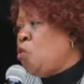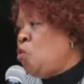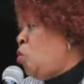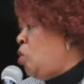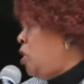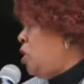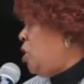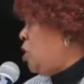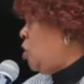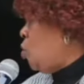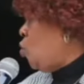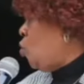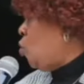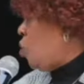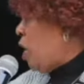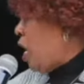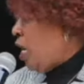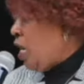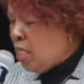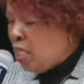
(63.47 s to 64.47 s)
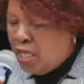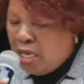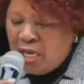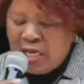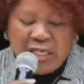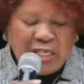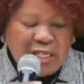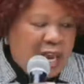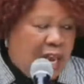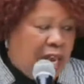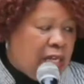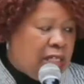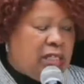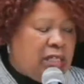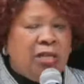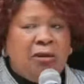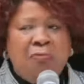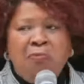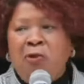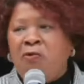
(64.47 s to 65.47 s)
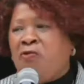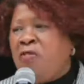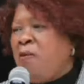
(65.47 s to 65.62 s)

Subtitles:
opportunity to thank the entire team